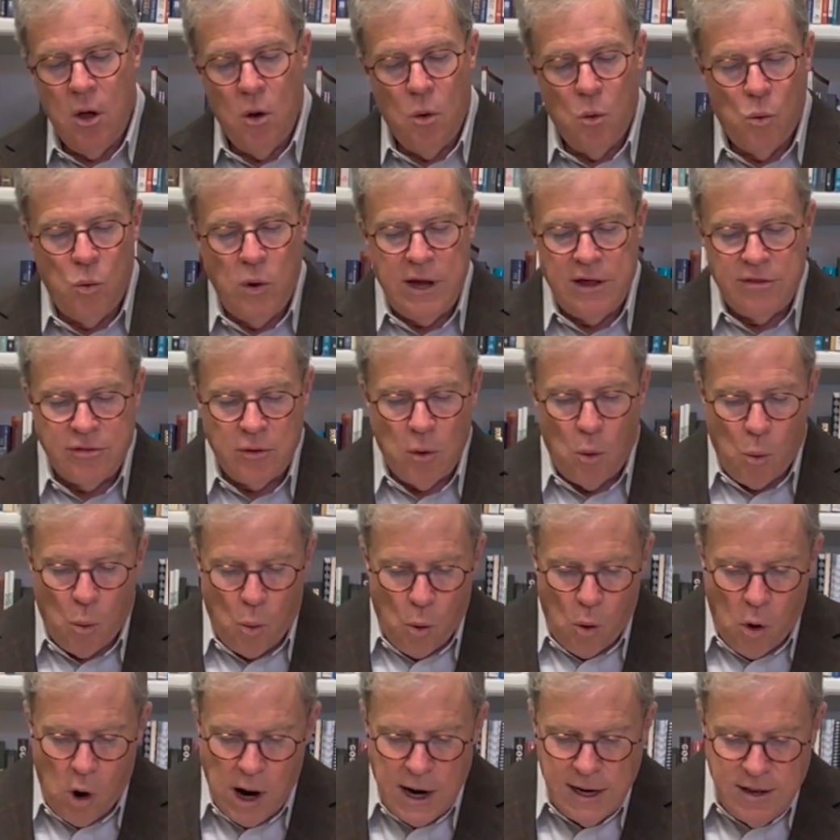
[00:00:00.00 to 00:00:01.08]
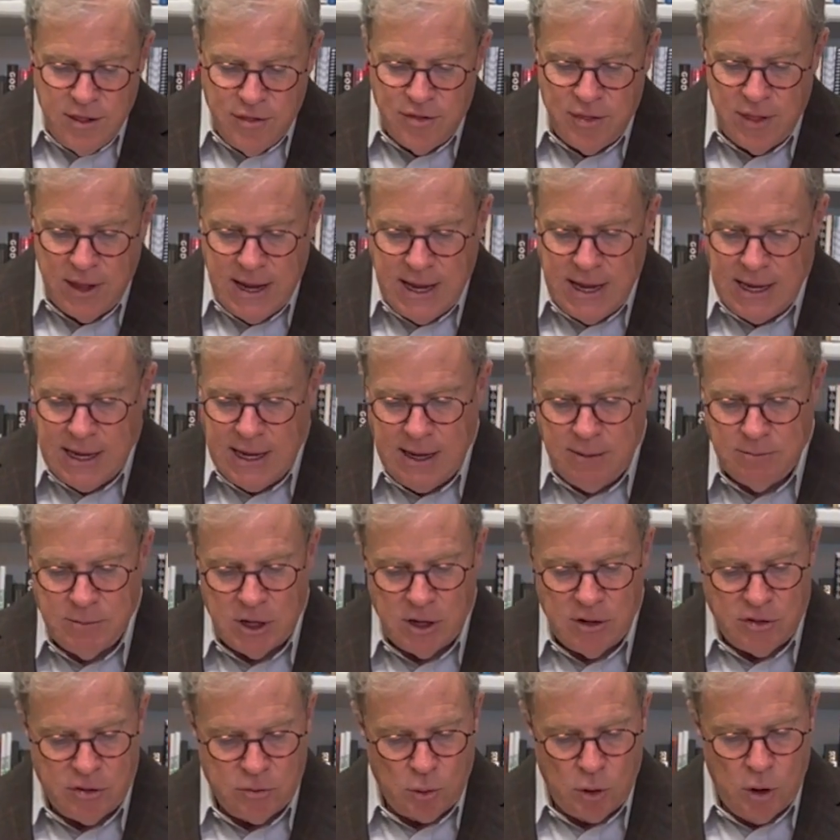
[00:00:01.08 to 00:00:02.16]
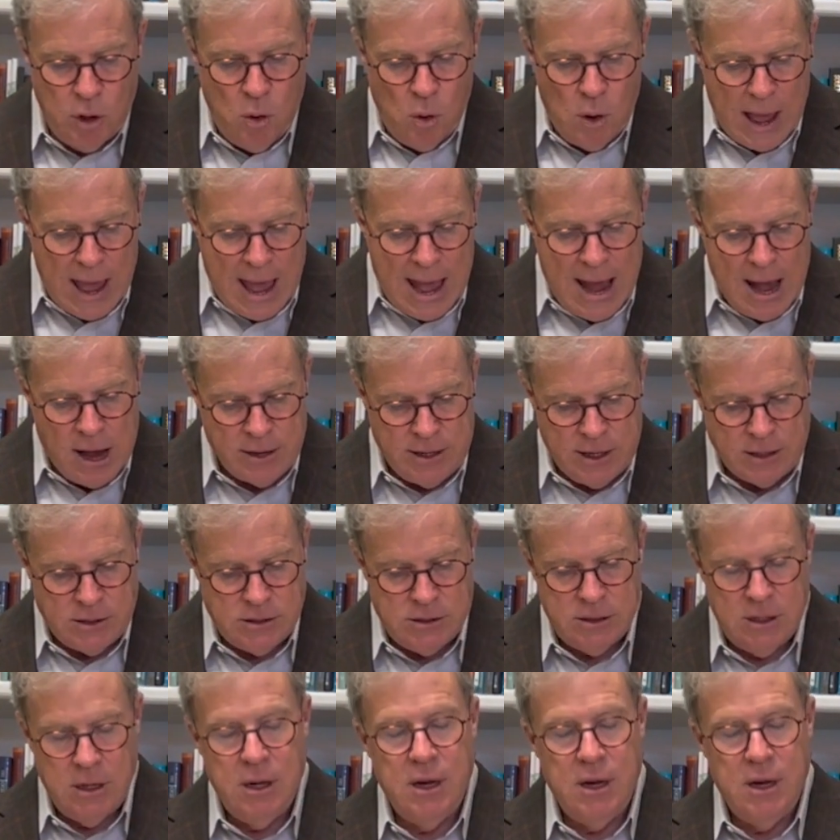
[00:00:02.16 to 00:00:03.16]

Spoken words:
with one theme throughout it.